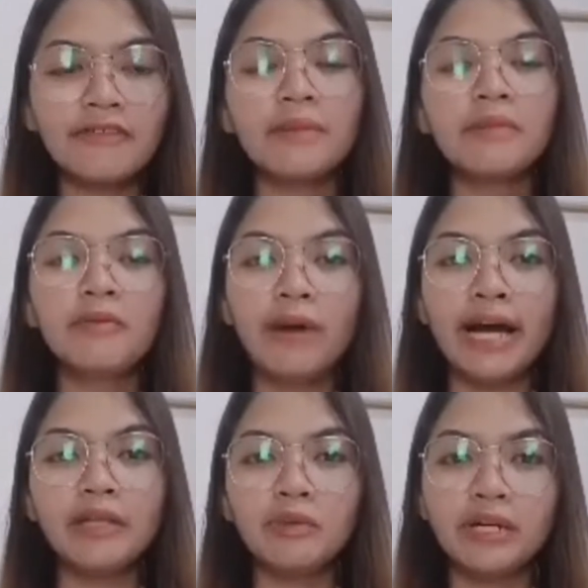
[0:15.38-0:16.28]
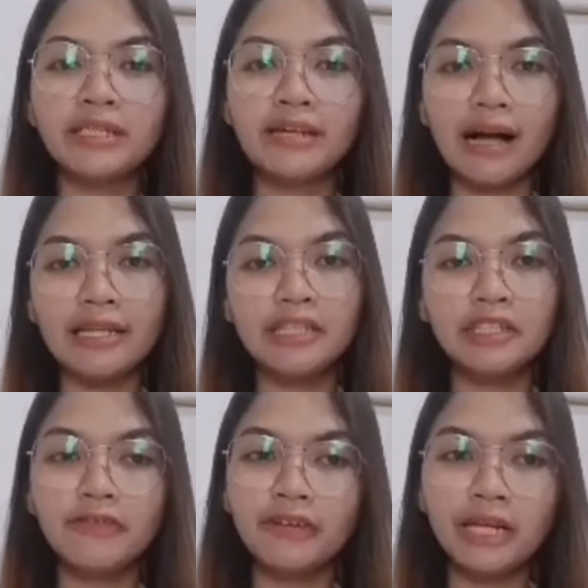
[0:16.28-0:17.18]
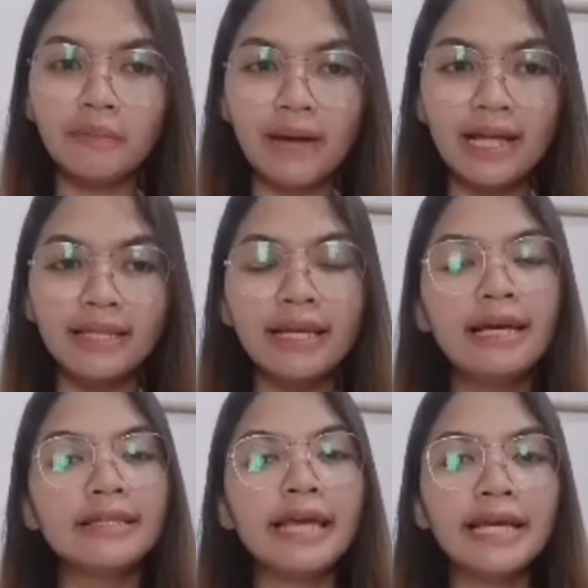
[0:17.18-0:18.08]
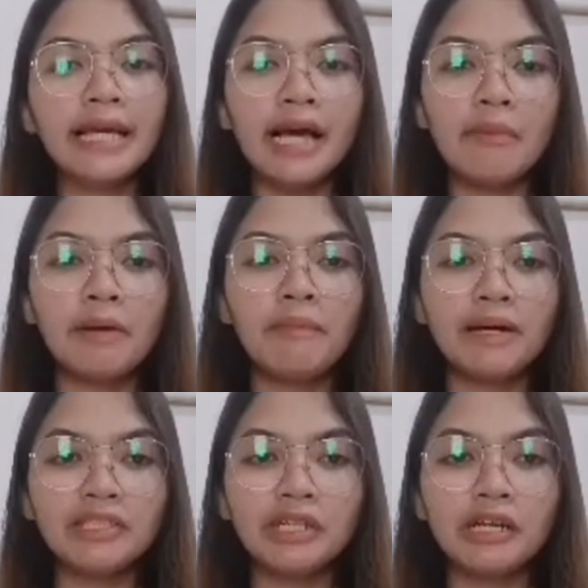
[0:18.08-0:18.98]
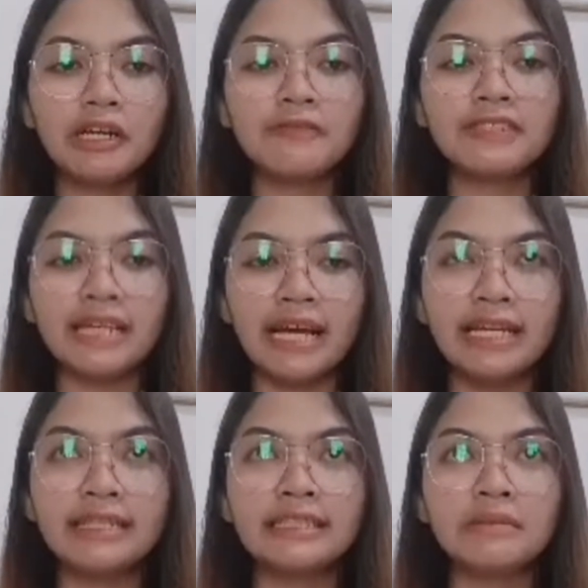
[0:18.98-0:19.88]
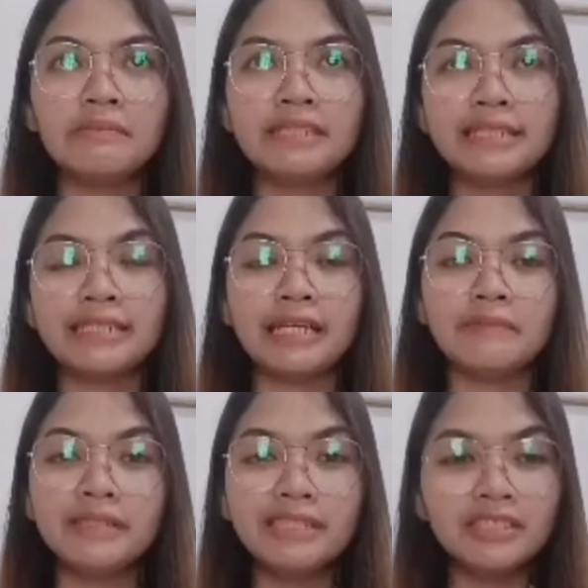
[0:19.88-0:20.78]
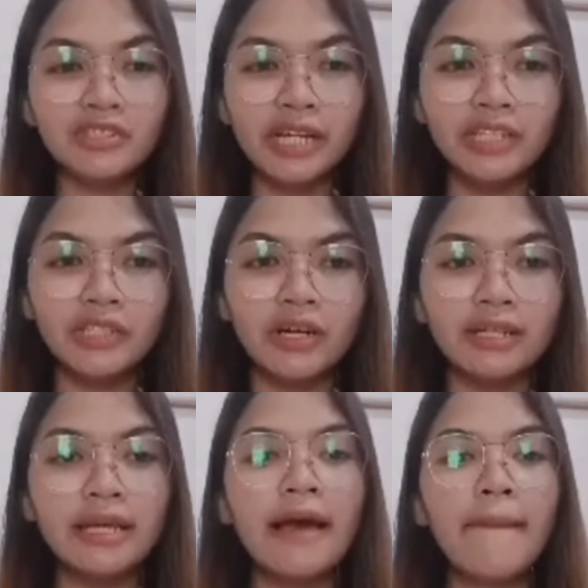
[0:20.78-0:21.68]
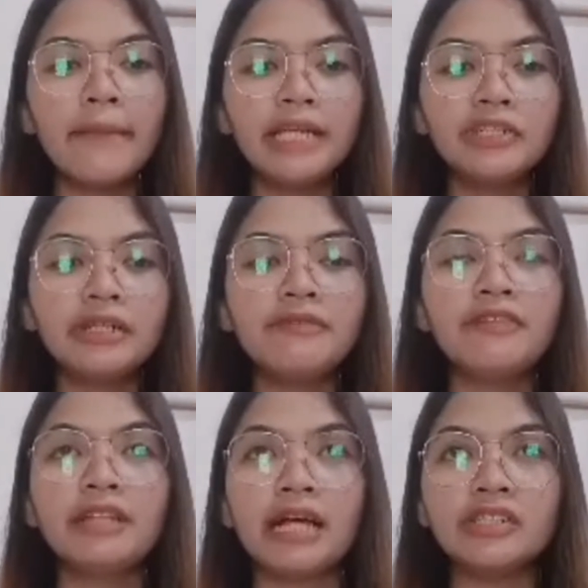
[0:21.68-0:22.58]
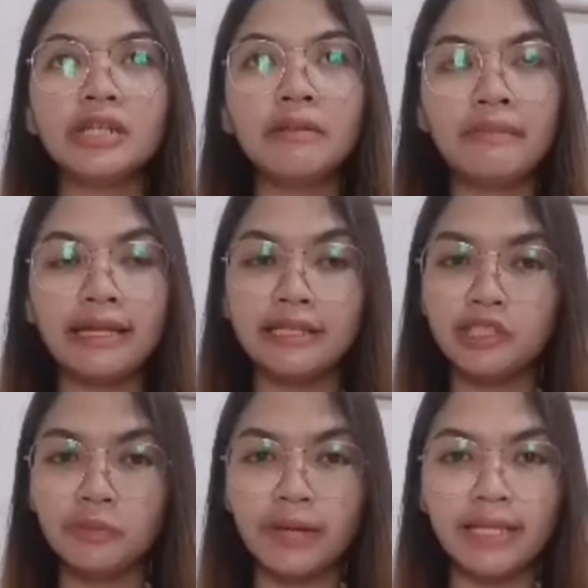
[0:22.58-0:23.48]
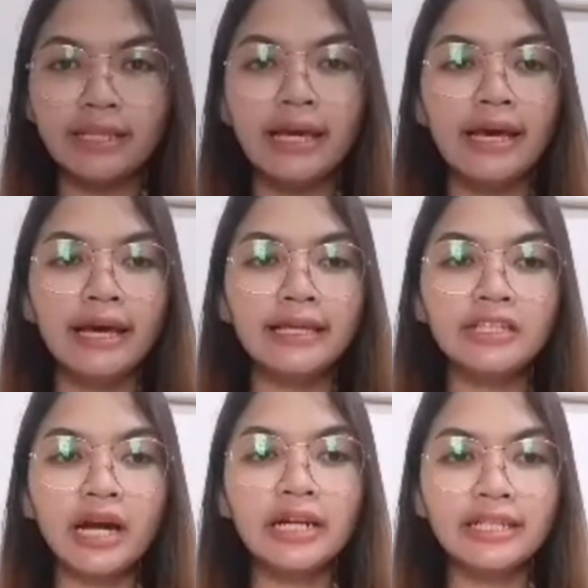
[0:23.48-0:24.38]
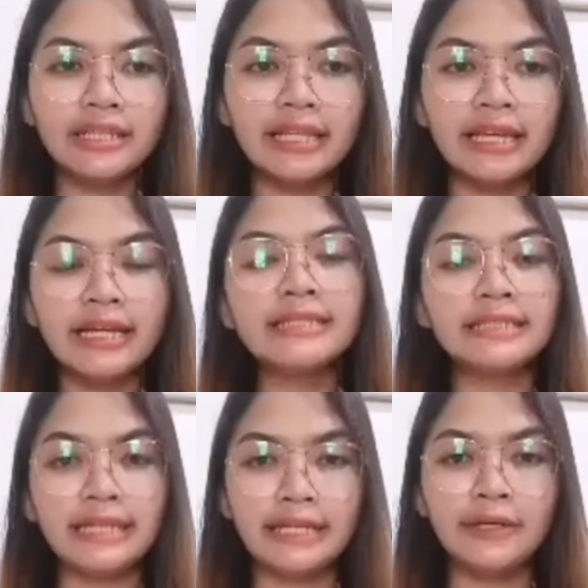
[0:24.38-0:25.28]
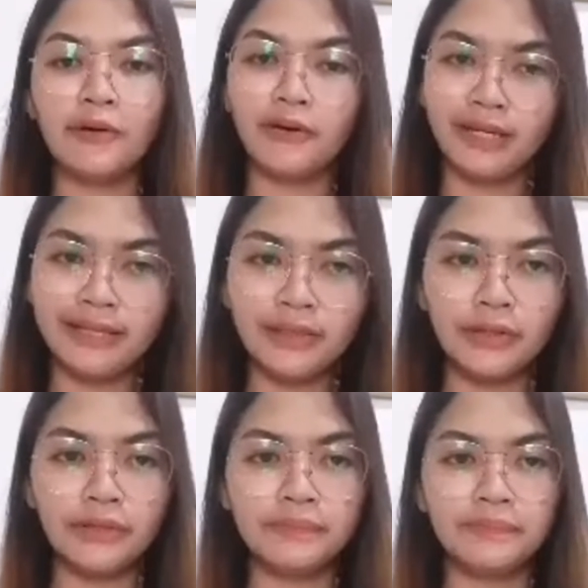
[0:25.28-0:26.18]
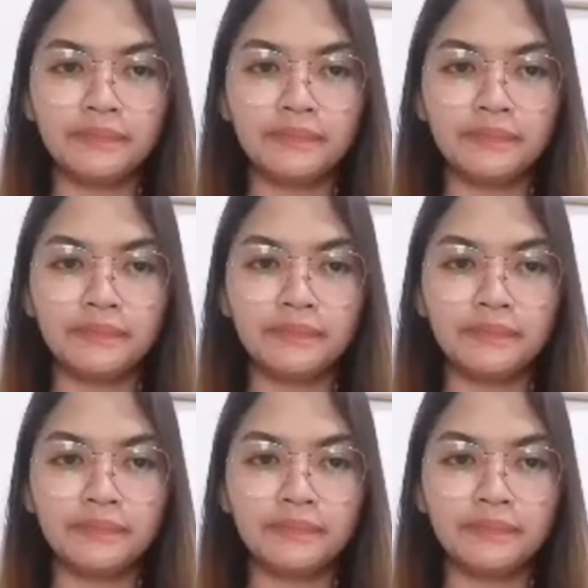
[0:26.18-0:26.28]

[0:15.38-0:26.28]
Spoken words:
from Divine Word College of Calapan, taking up a Bachelor of Science in Business Administration, major in Financial Management, and currently a CEO intern.